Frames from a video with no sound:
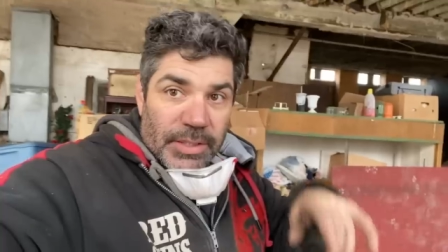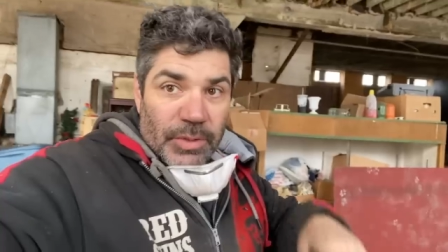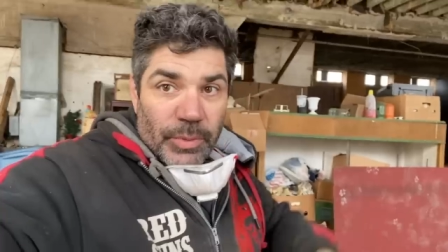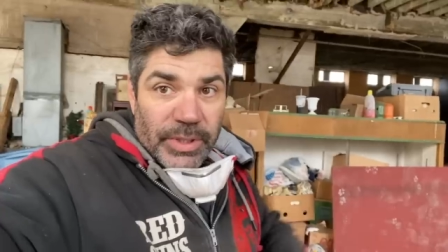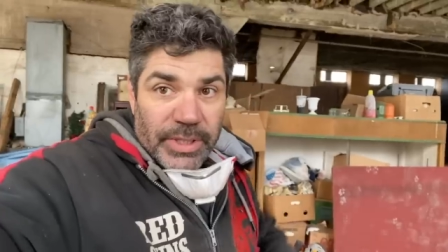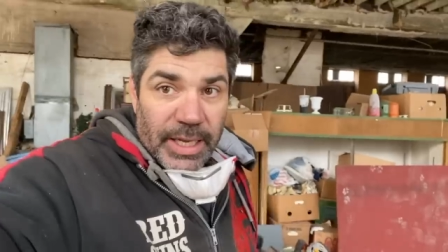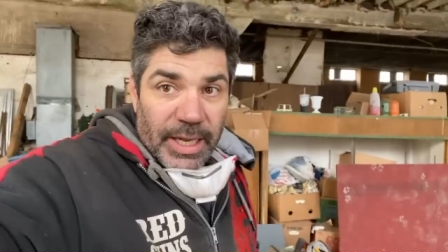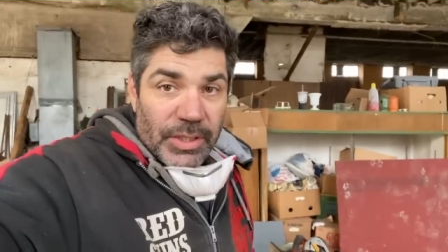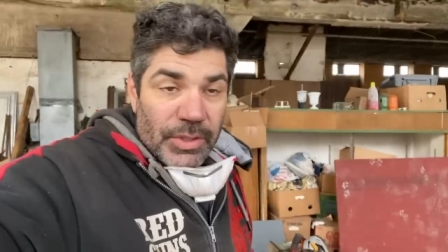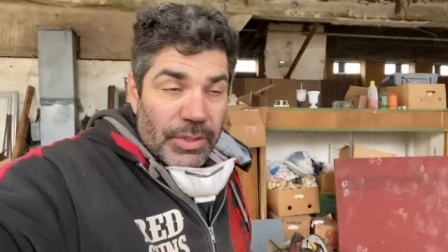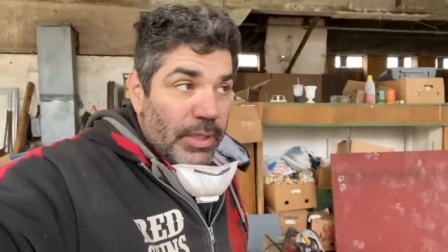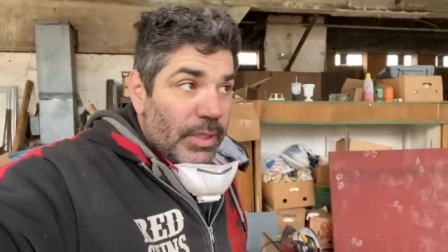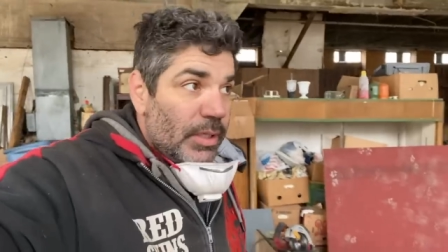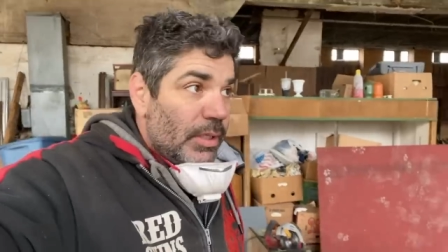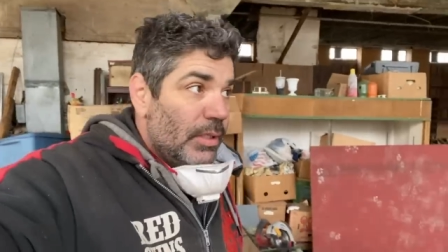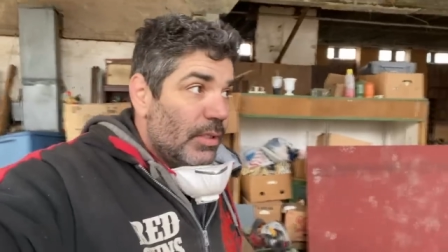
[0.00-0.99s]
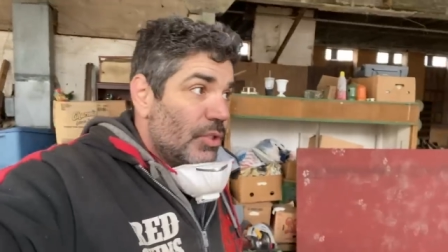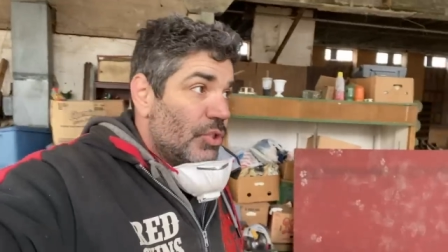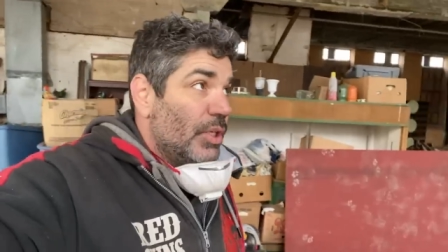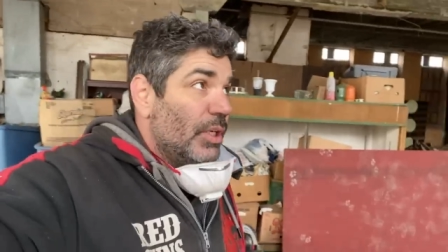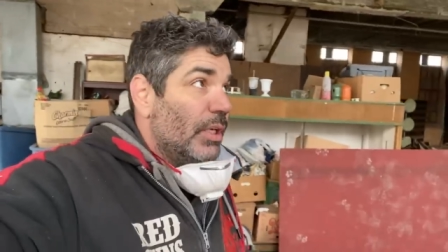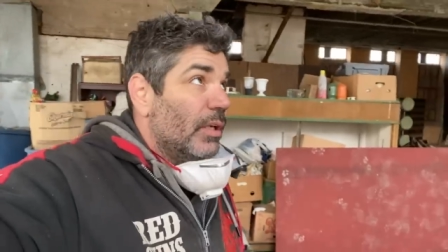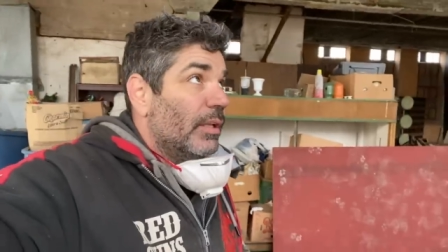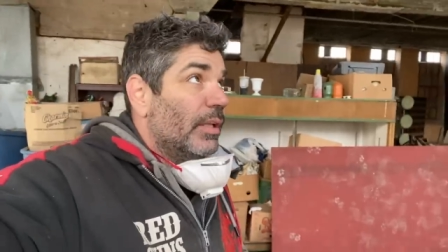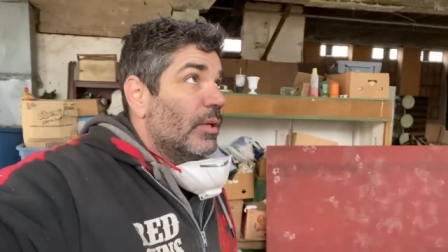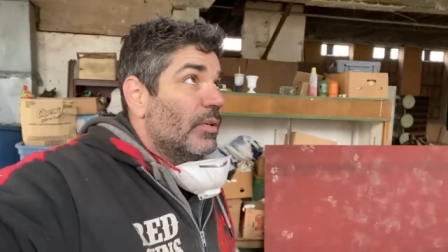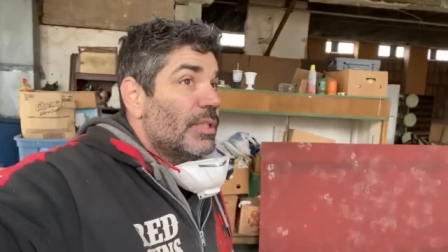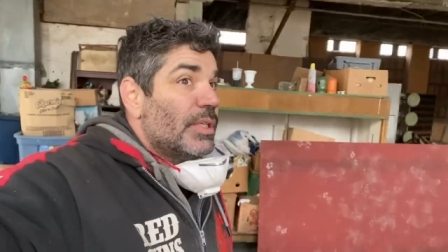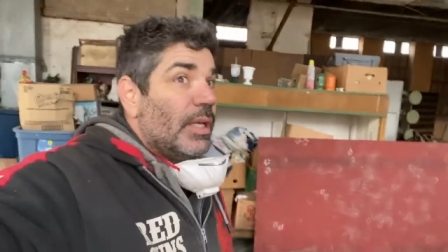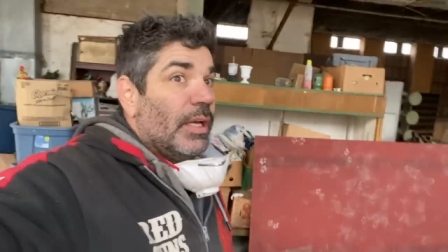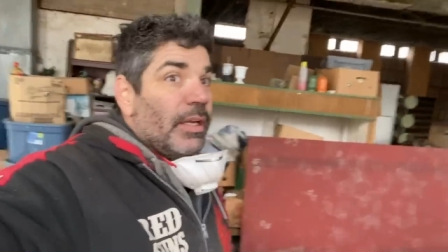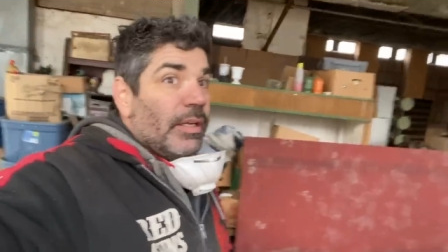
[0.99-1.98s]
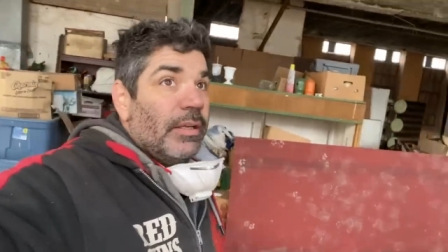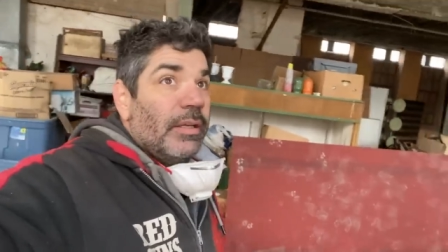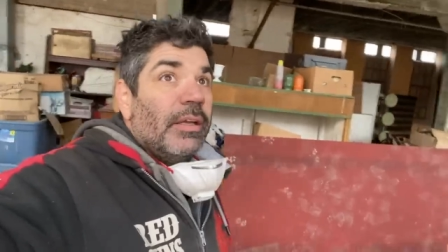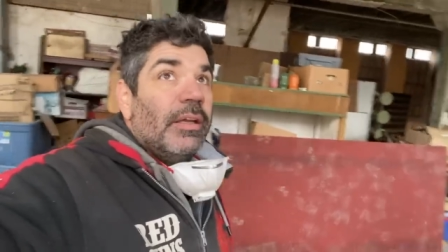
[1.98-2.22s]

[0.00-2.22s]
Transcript: to attach the, the sheeting on the outside.